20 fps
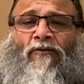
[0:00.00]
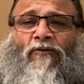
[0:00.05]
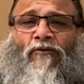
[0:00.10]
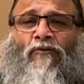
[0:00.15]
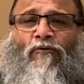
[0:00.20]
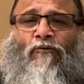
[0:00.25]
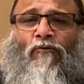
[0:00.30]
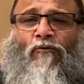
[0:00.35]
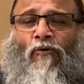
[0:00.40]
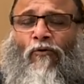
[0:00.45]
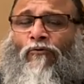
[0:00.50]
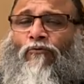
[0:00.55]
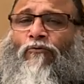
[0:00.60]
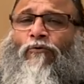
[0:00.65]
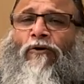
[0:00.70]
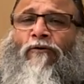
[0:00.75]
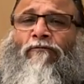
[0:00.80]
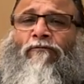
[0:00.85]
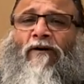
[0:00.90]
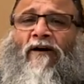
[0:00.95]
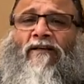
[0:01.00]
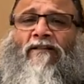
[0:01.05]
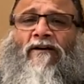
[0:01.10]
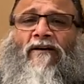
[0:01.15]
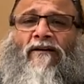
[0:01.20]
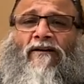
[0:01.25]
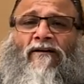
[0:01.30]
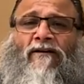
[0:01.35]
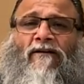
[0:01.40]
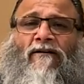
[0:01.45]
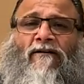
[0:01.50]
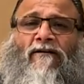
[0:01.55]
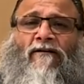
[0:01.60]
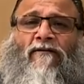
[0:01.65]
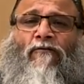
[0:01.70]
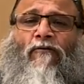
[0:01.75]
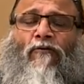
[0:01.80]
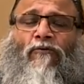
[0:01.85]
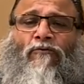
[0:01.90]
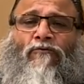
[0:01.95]
you go to your father,
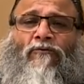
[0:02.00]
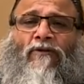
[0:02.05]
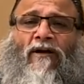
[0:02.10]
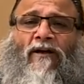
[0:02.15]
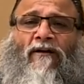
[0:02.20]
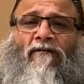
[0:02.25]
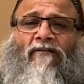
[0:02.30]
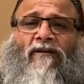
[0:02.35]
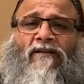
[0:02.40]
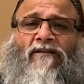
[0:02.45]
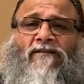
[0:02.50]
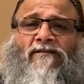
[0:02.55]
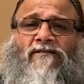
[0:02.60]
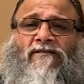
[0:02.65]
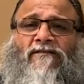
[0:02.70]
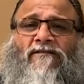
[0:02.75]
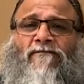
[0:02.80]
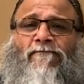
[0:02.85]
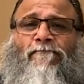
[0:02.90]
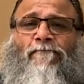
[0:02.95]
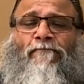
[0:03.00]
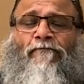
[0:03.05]
go to the heavens,